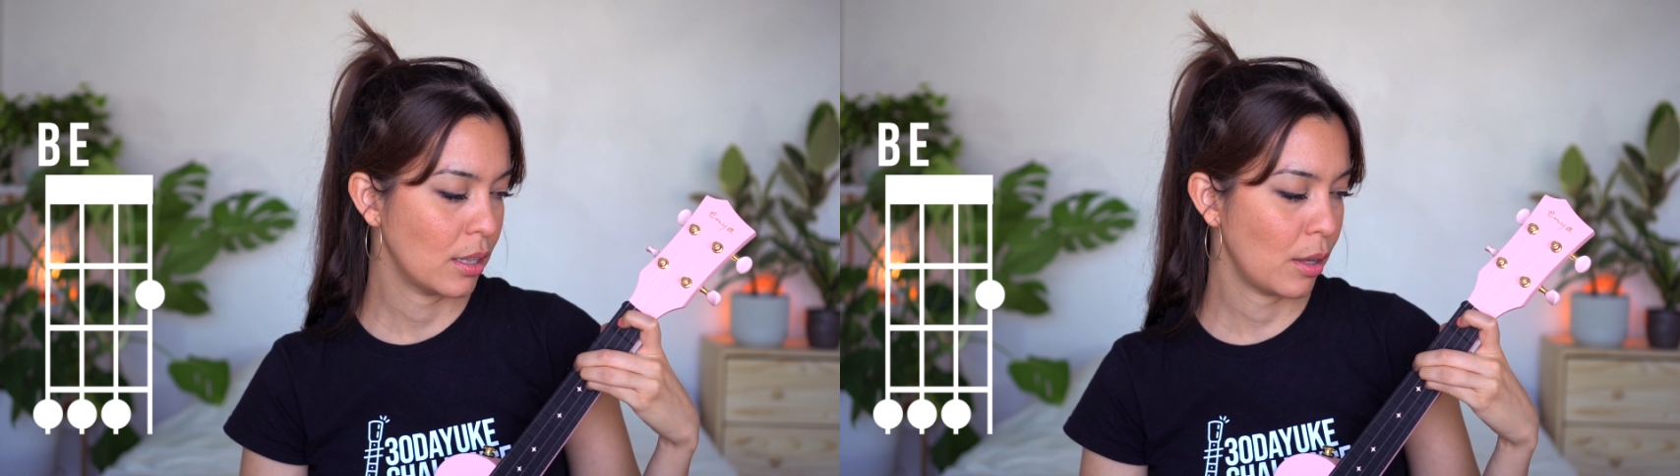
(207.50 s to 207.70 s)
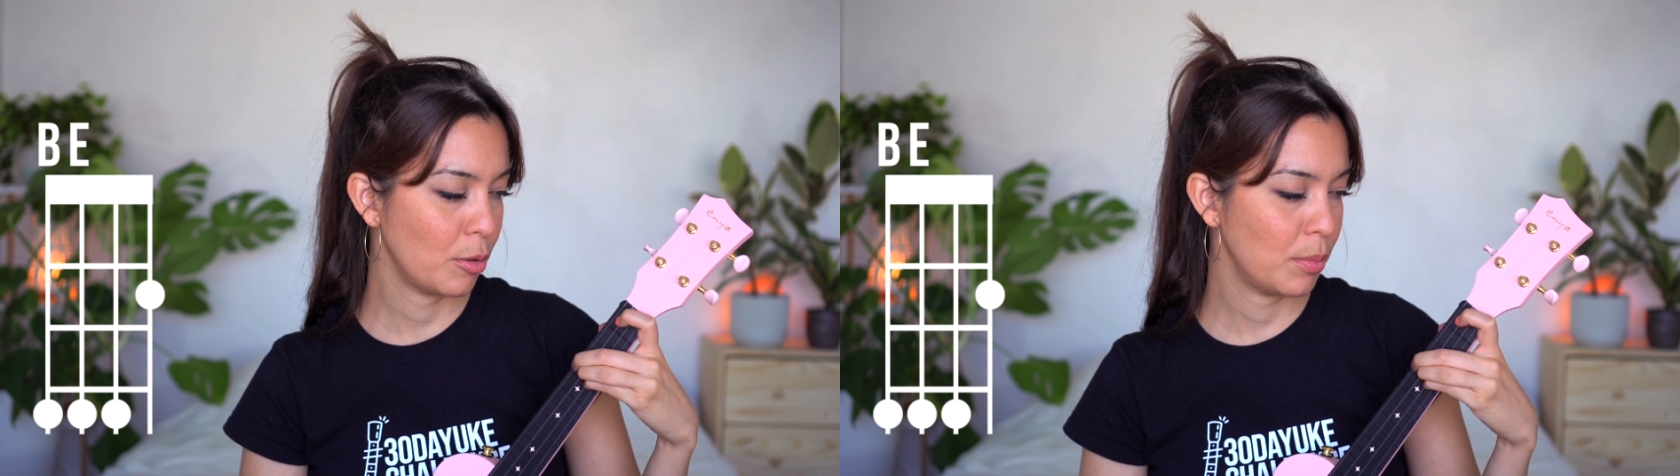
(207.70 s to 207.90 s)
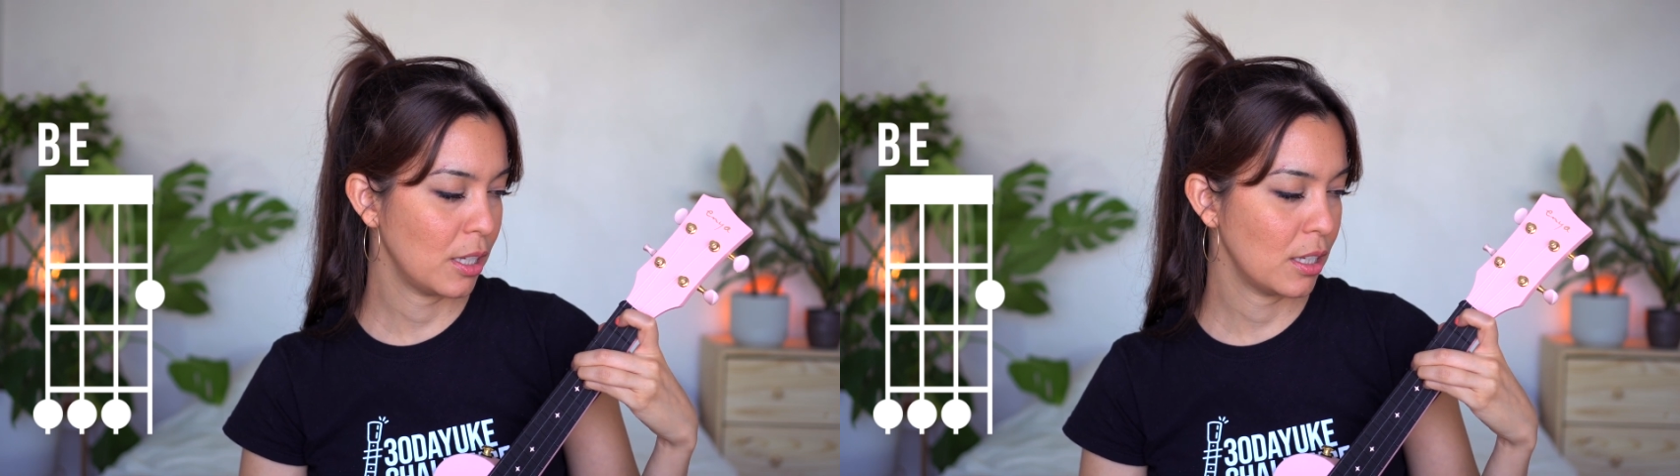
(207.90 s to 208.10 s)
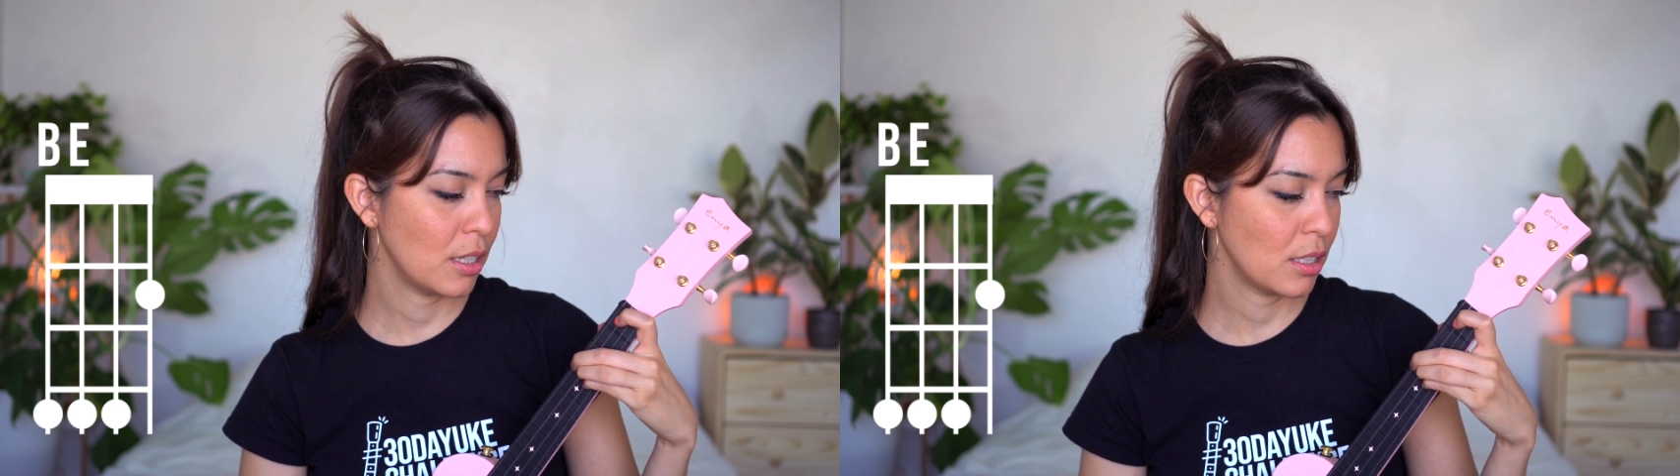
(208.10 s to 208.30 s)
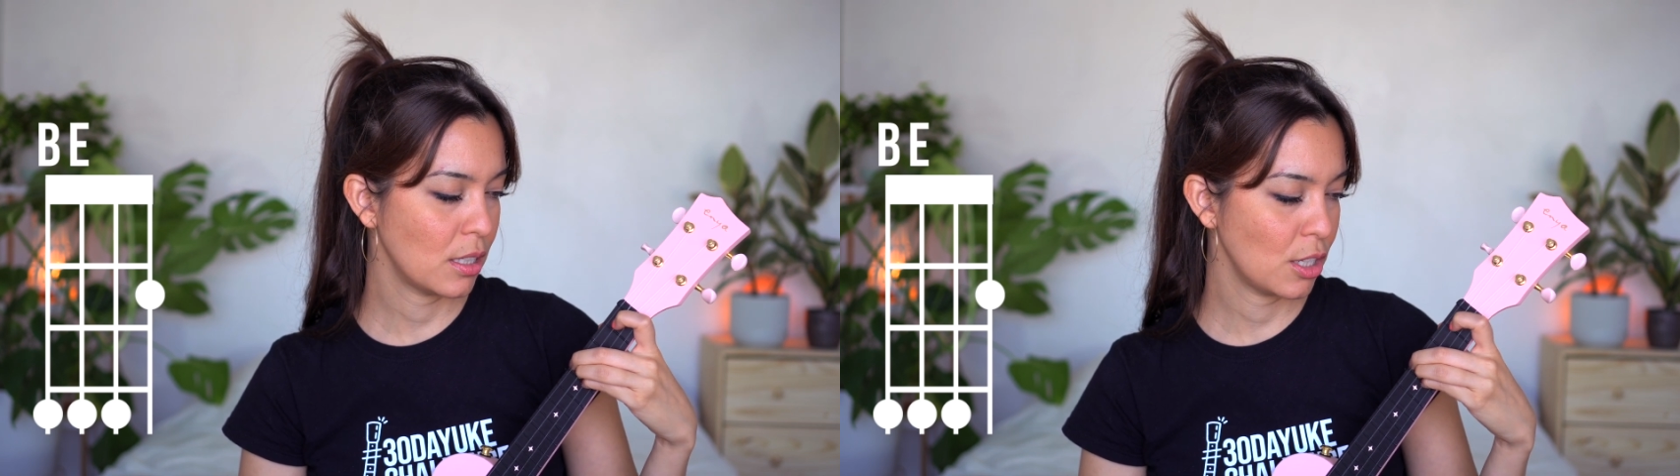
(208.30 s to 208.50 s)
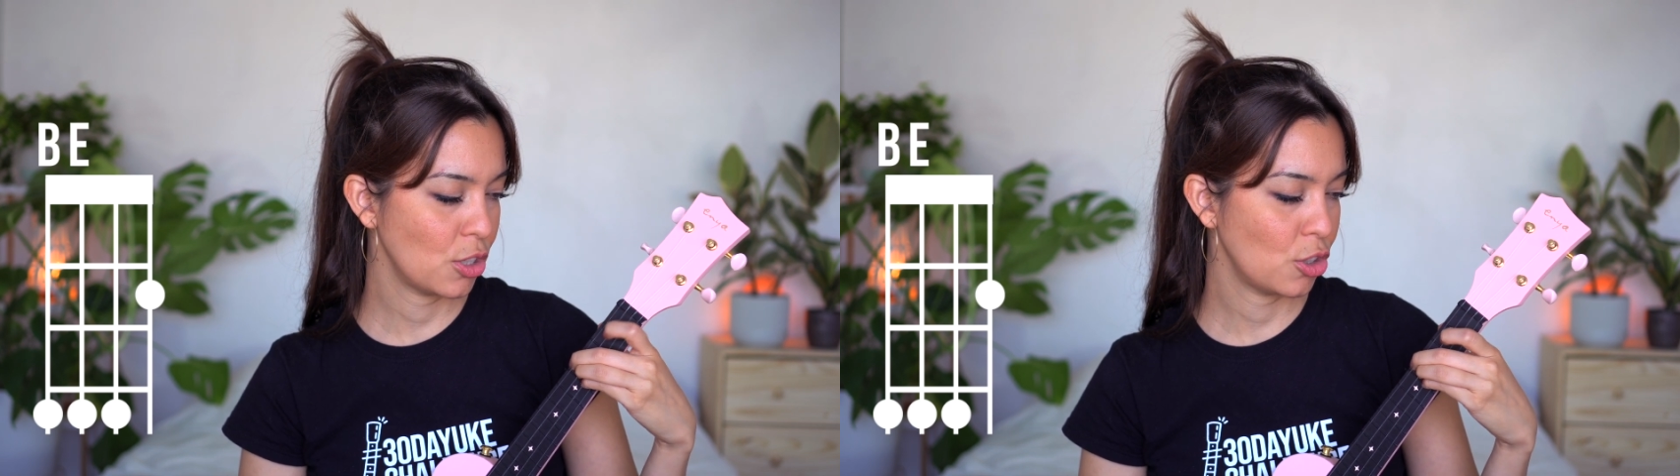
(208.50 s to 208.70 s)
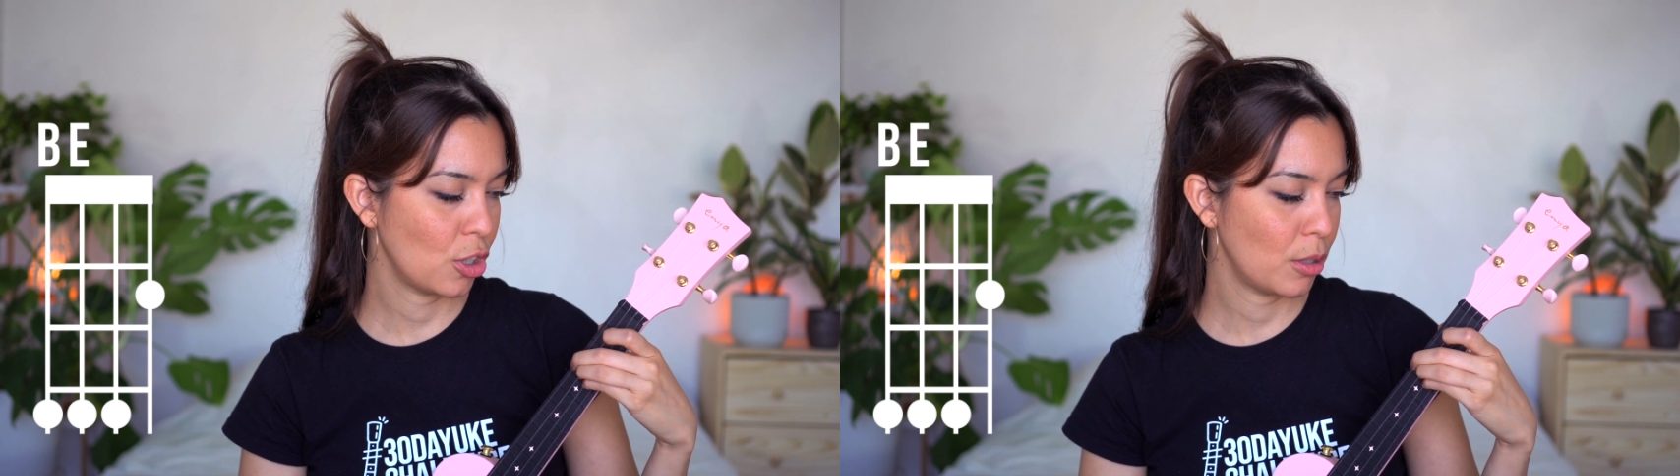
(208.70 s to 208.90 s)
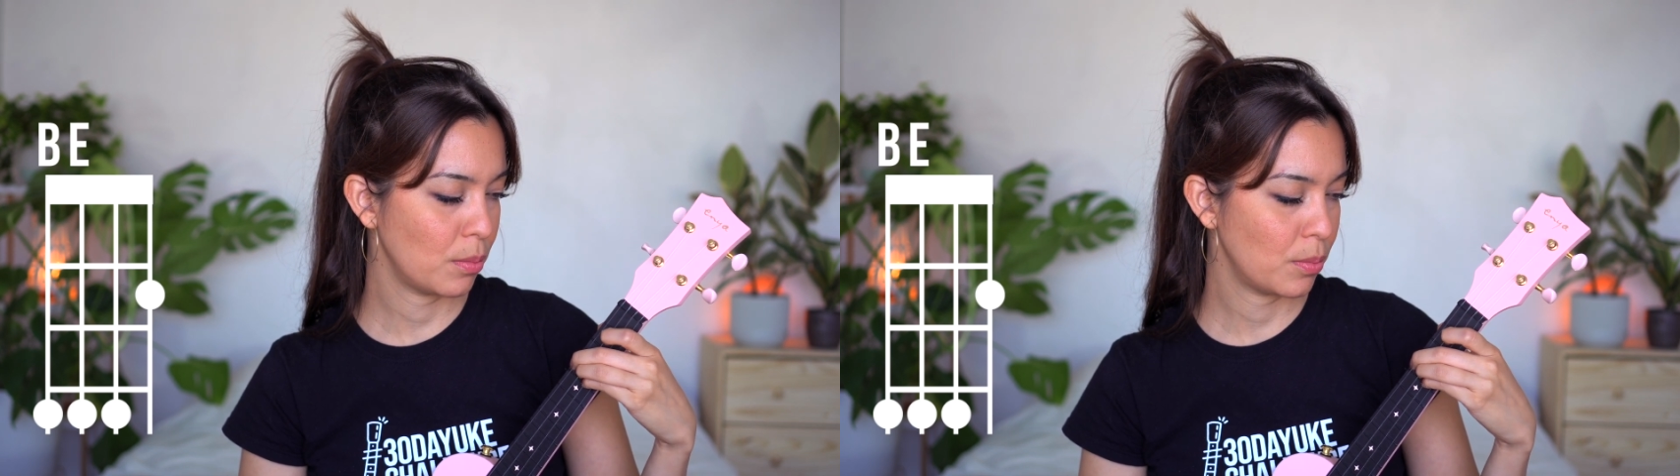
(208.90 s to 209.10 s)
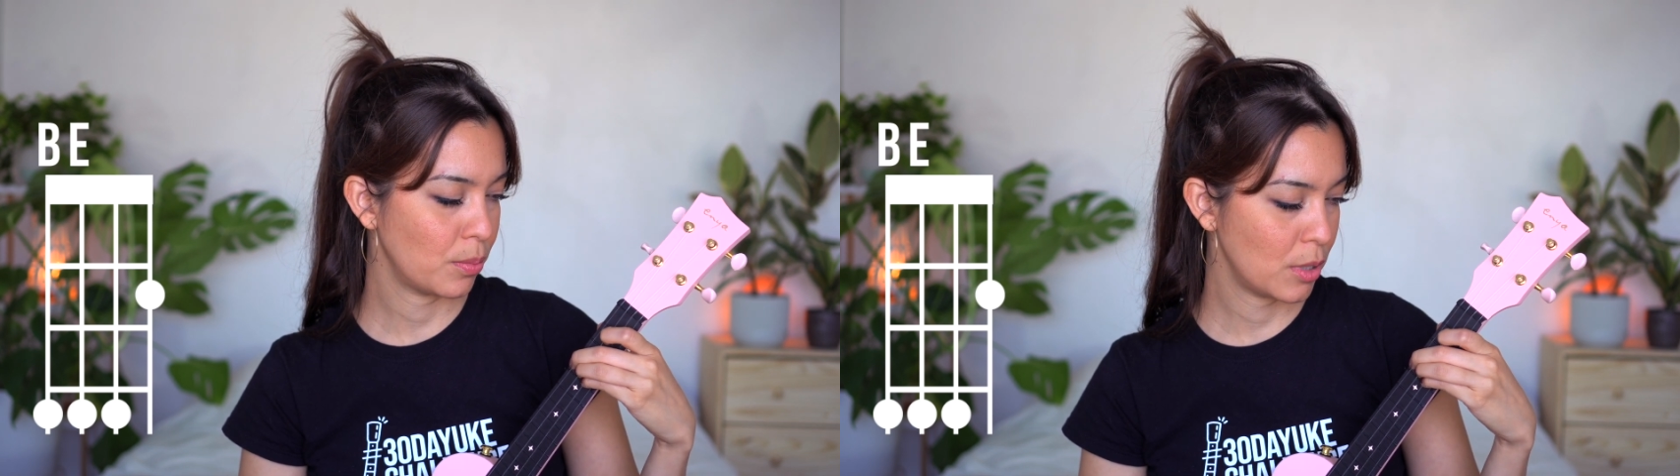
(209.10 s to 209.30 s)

that would be C sharp,